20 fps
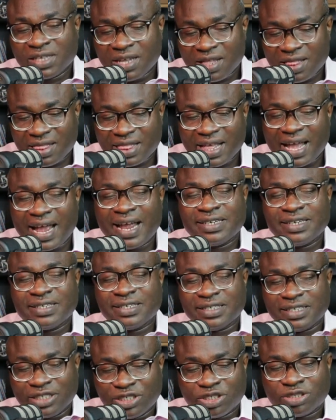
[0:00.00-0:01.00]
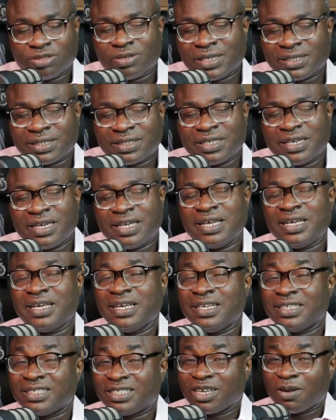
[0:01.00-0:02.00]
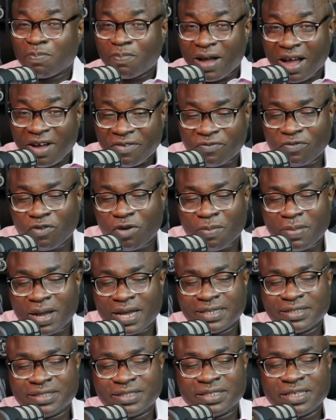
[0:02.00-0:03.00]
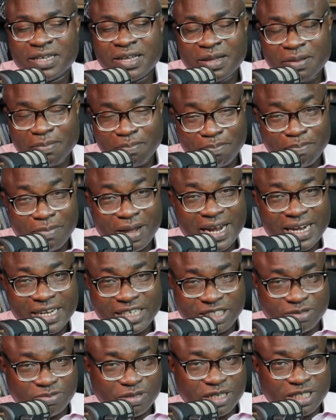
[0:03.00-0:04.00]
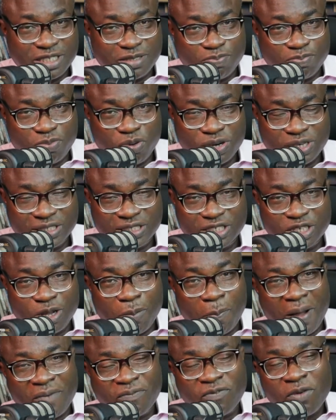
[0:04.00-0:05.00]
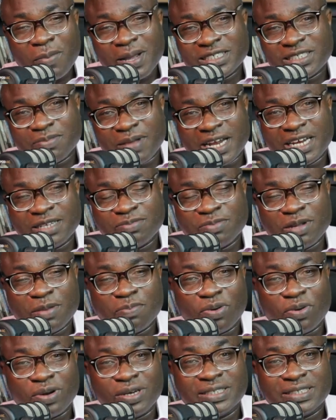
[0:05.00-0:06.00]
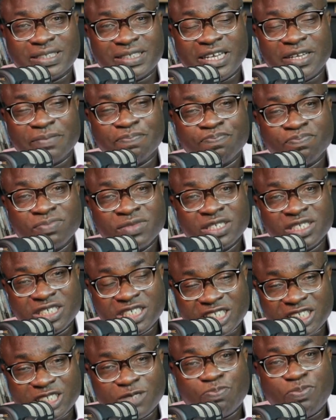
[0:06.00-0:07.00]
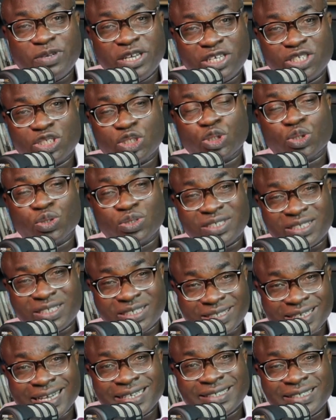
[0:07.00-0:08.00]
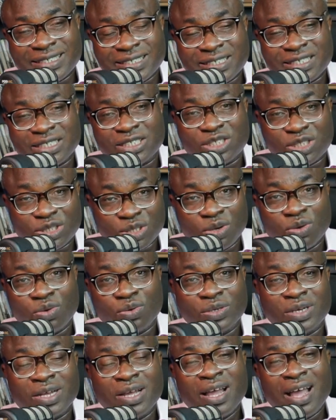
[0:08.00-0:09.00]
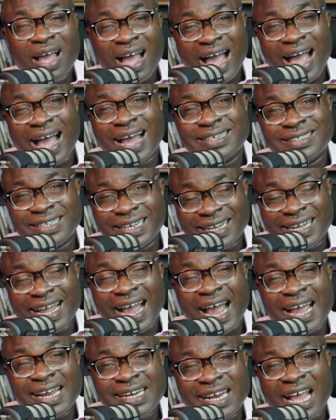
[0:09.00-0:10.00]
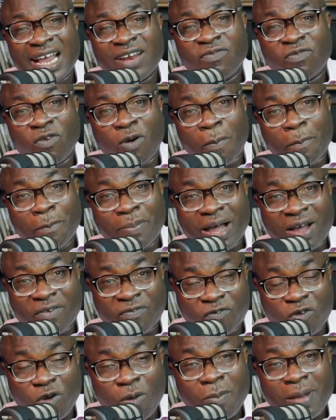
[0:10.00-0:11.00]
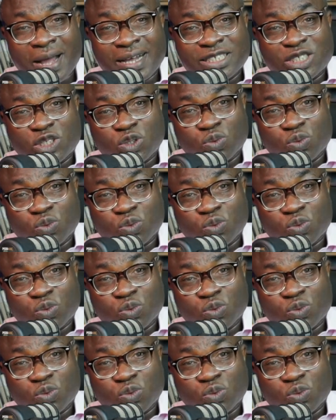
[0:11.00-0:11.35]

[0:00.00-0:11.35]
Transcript: Then, interestingly, is your performance management policy. Your performance management policy speaks to setting the tone and the guideline for performance